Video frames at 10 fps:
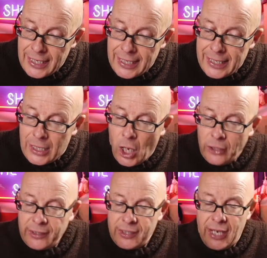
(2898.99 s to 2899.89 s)
he
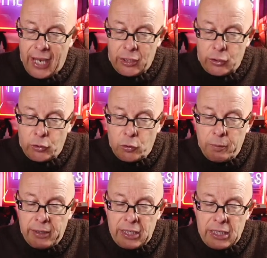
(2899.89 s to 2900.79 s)
condescended to
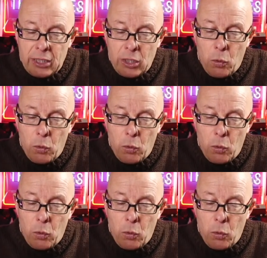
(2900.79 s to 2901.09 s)
be